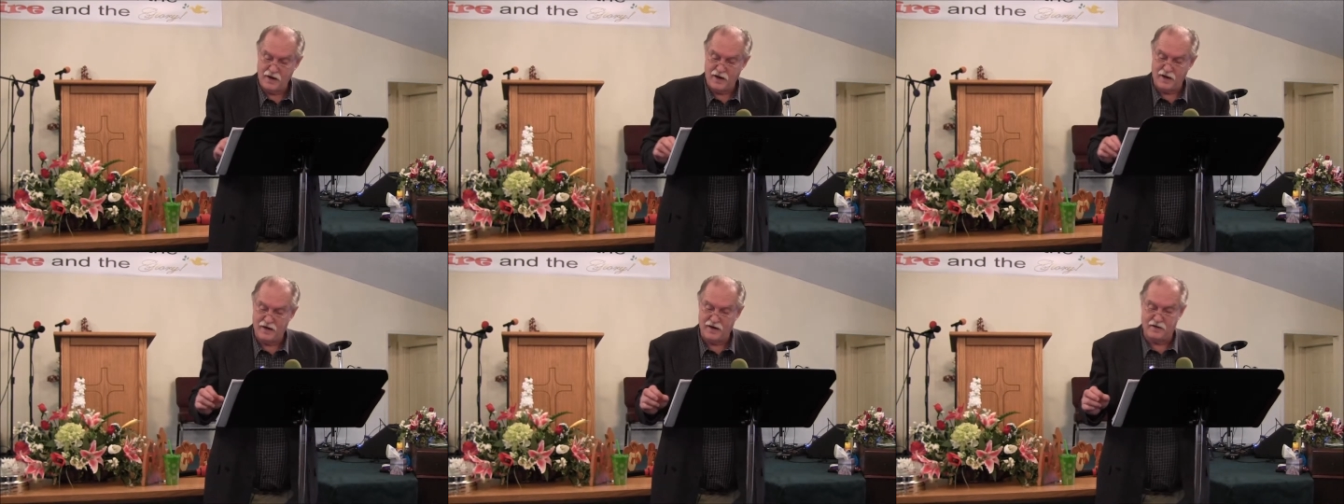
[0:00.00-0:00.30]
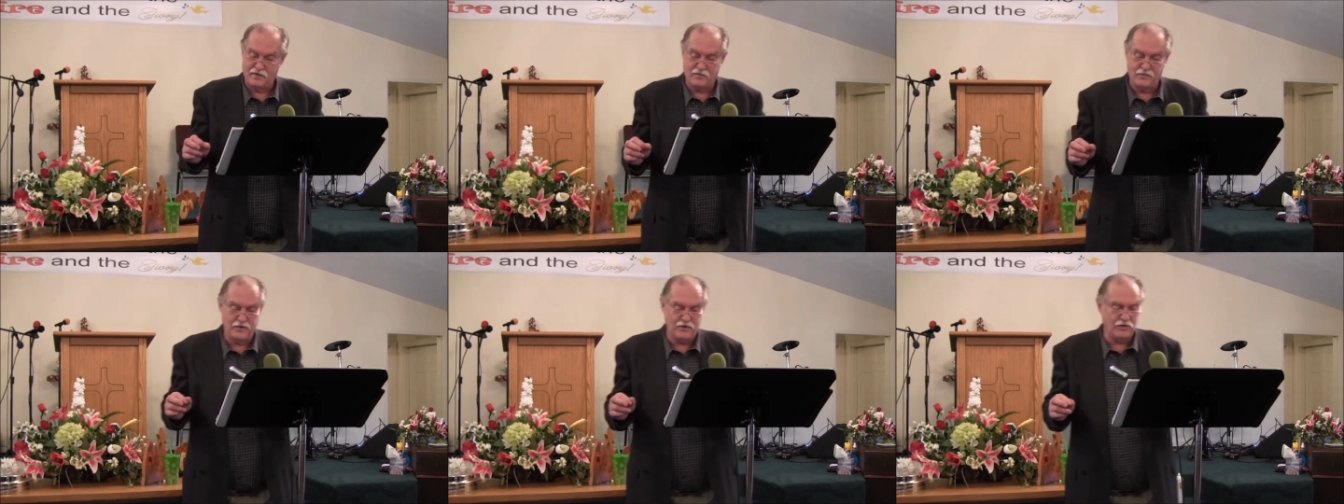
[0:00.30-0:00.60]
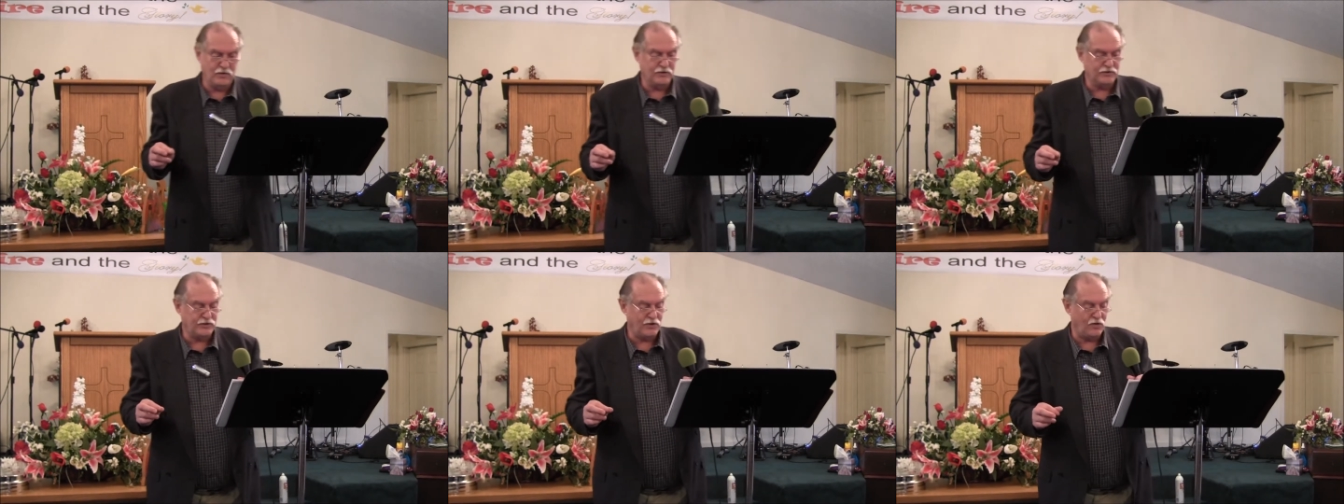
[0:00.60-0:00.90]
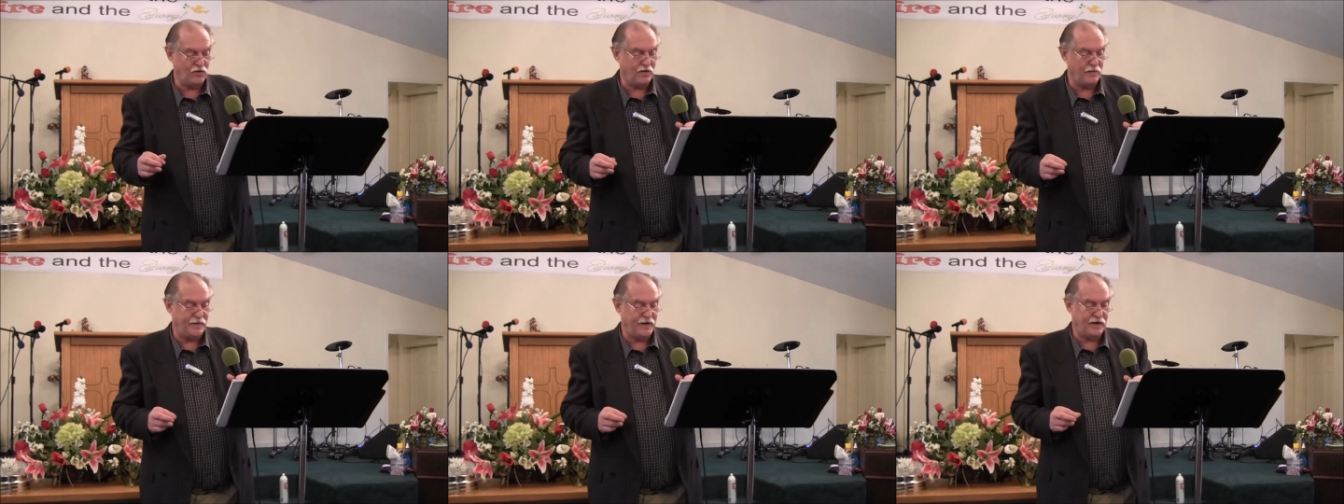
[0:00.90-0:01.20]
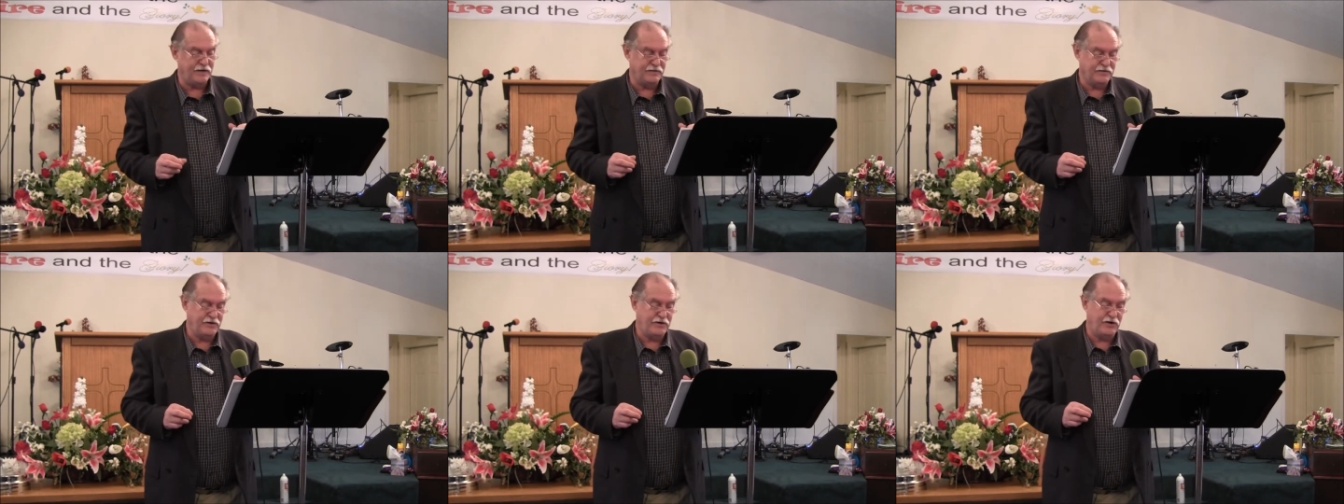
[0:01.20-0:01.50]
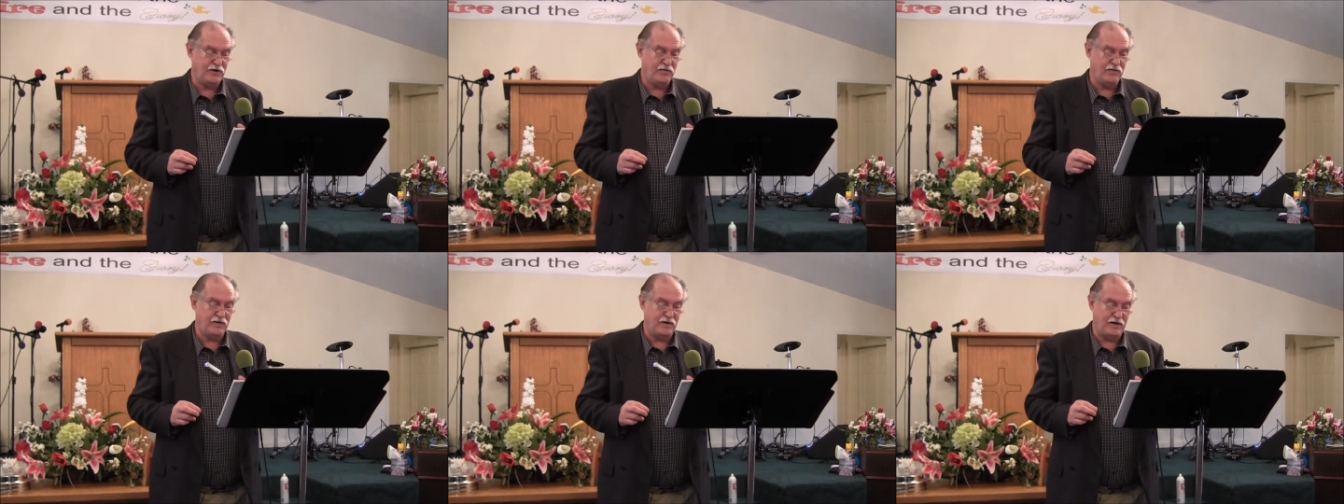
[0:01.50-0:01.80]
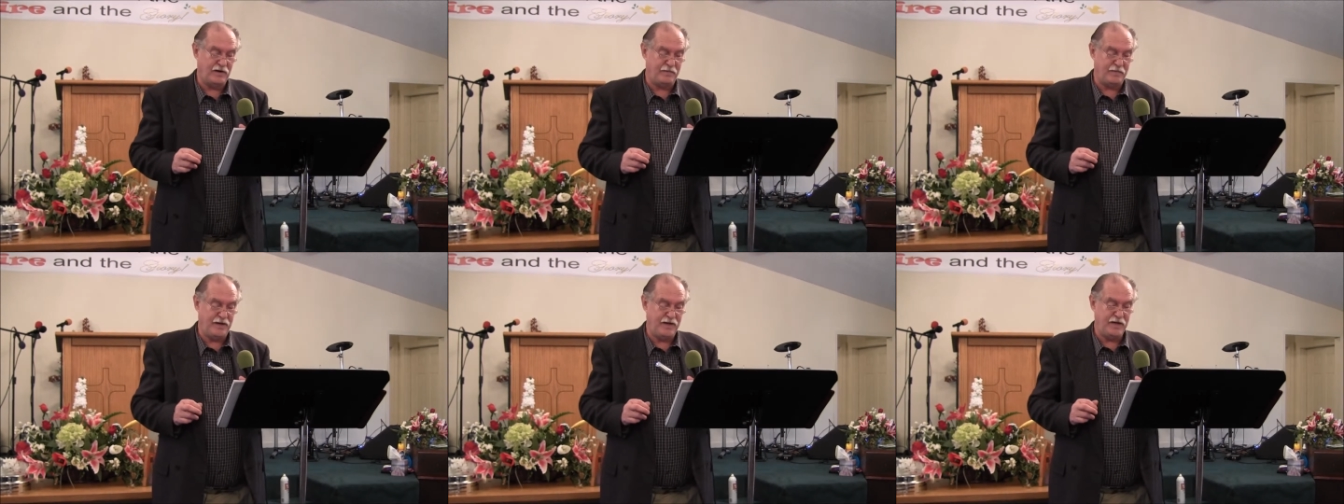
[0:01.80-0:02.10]
And uh, we're going to talk about, you know,
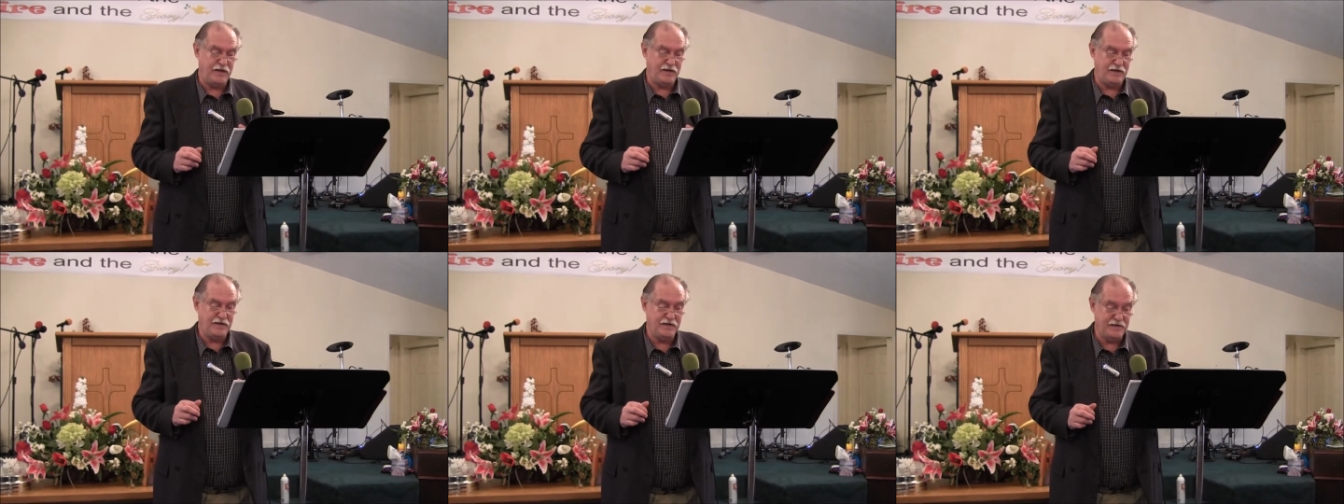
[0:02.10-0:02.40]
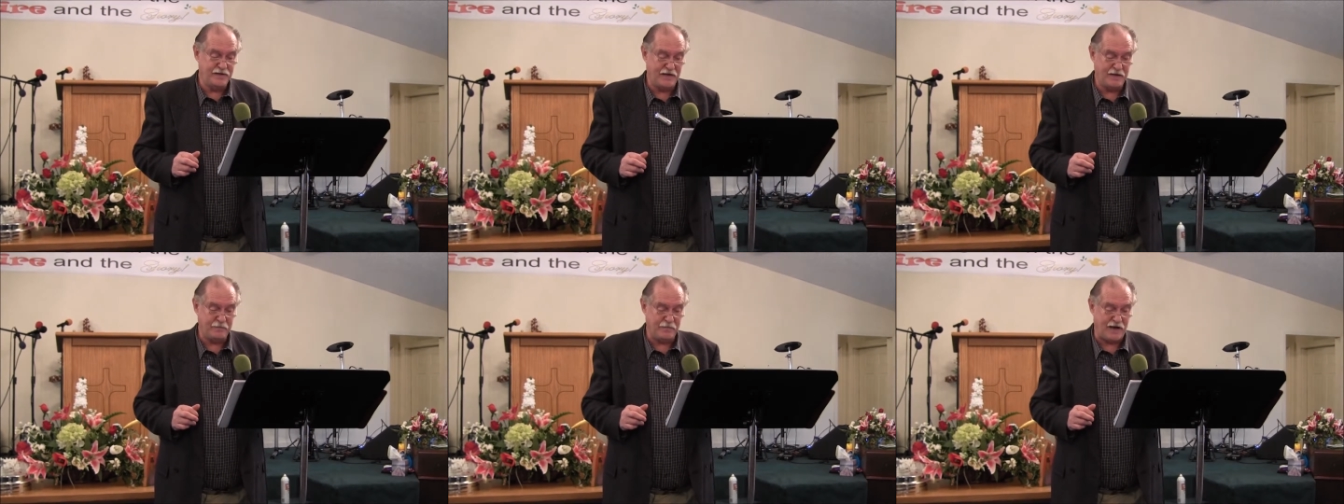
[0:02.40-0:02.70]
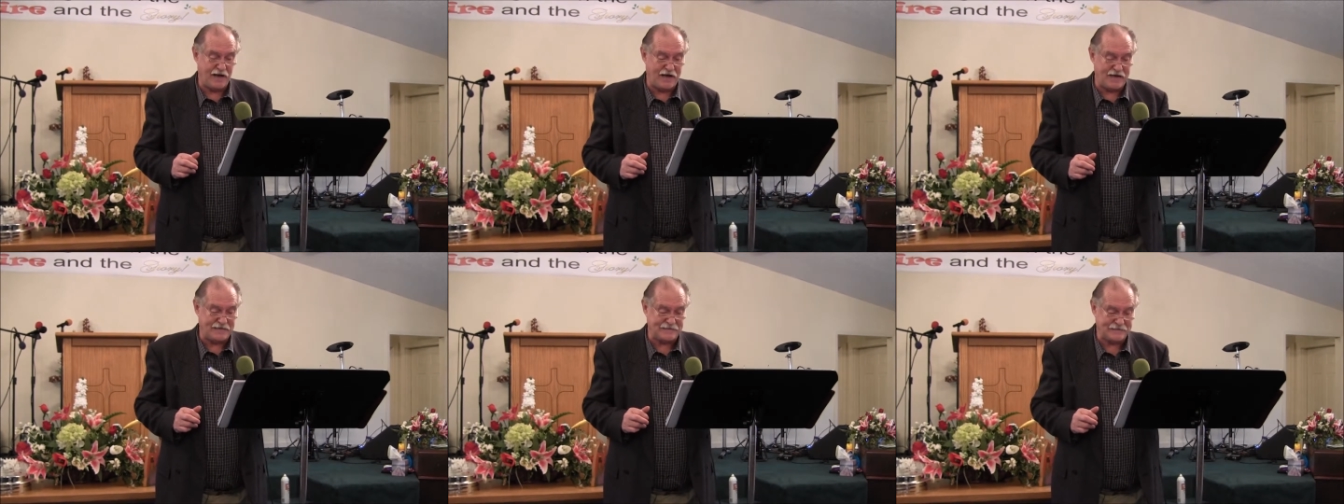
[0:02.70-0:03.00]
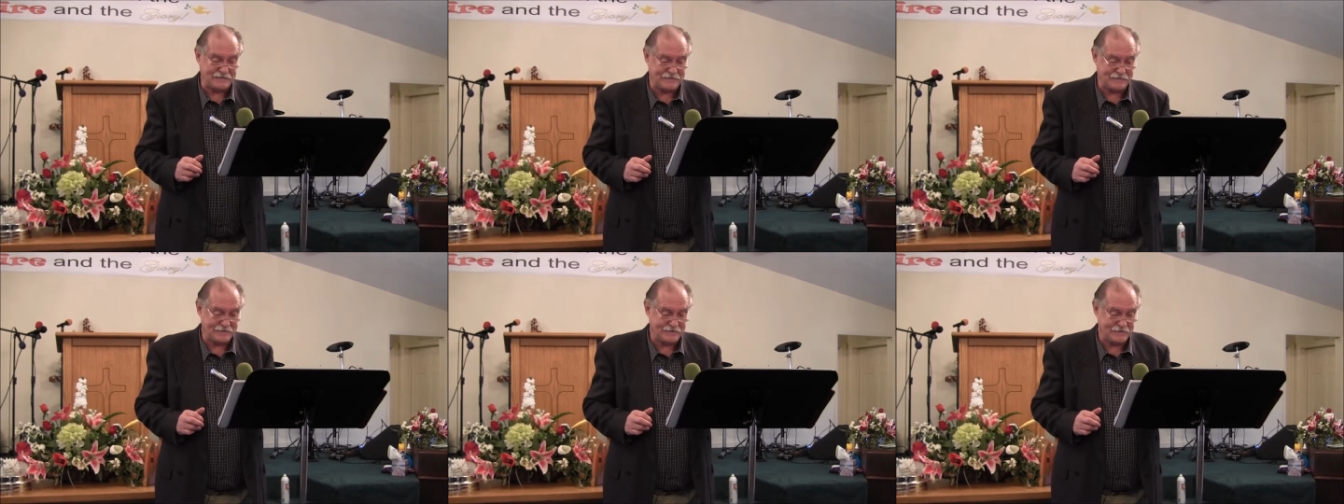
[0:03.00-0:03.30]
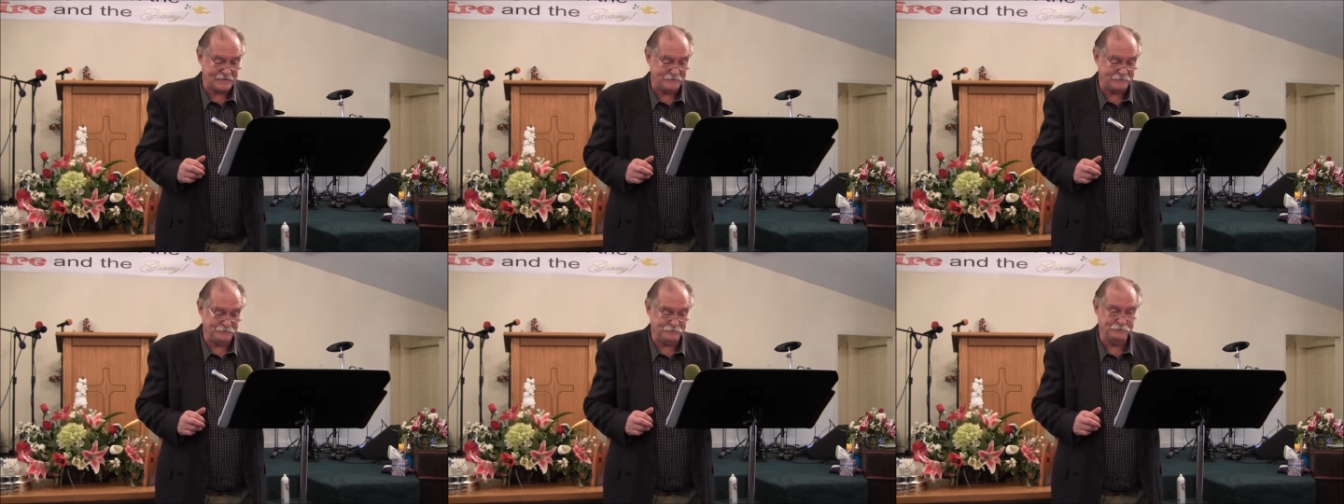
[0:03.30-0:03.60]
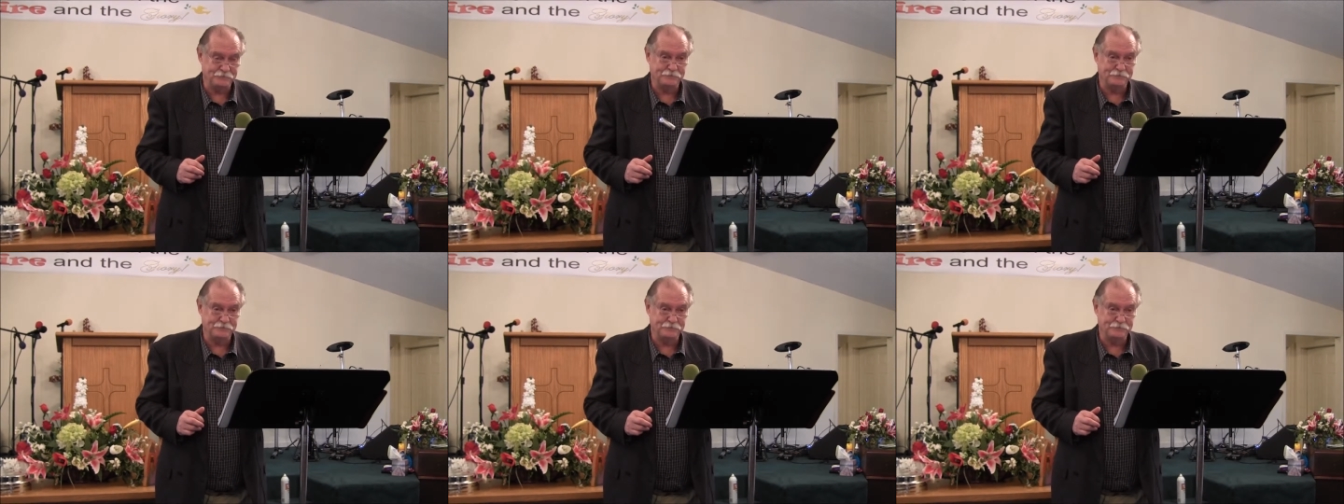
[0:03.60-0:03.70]
a man named Isaac